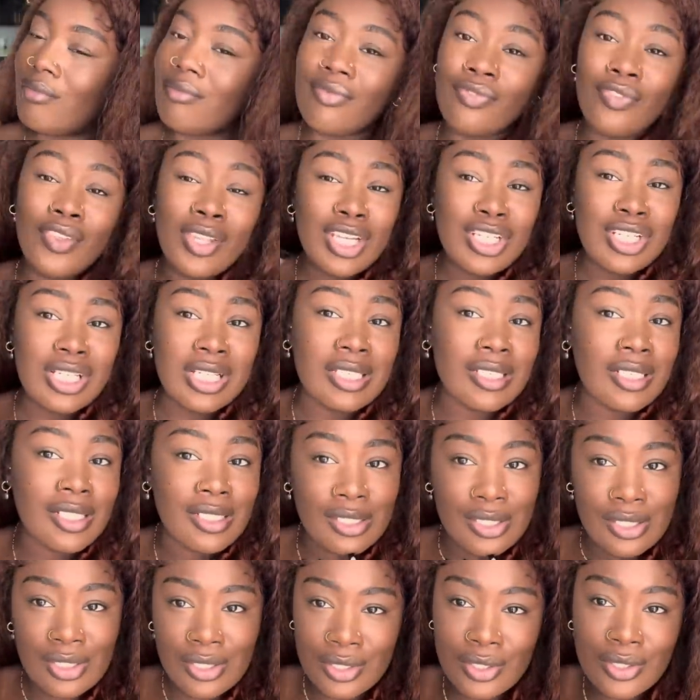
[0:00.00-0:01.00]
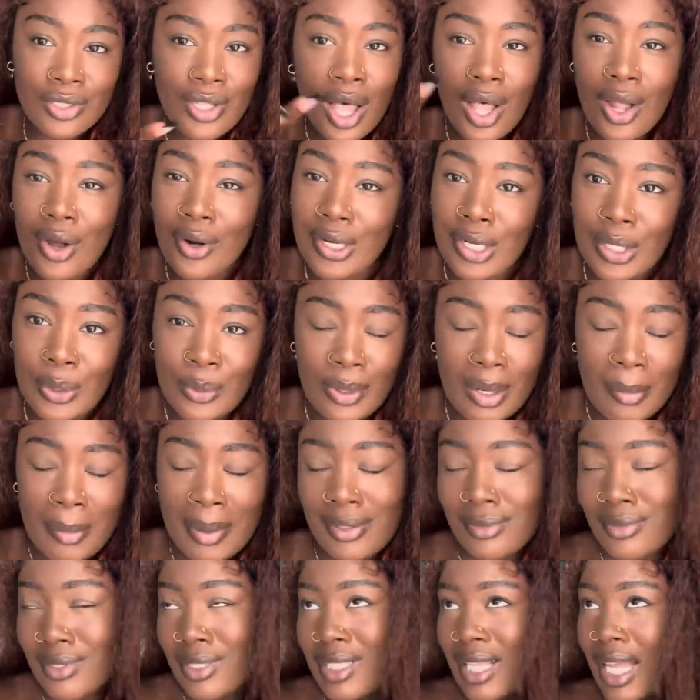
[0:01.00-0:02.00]
finish your sentence. Y'all already know what I'm
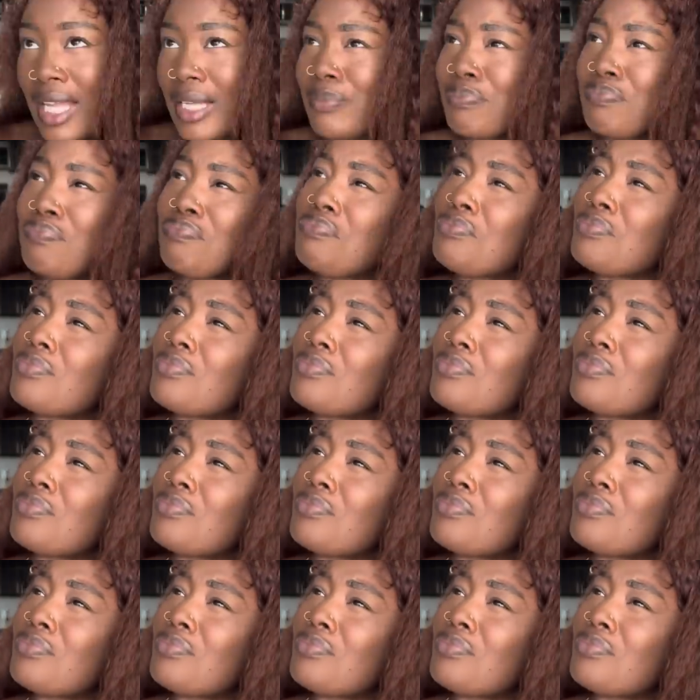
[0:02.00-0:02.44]
about to say.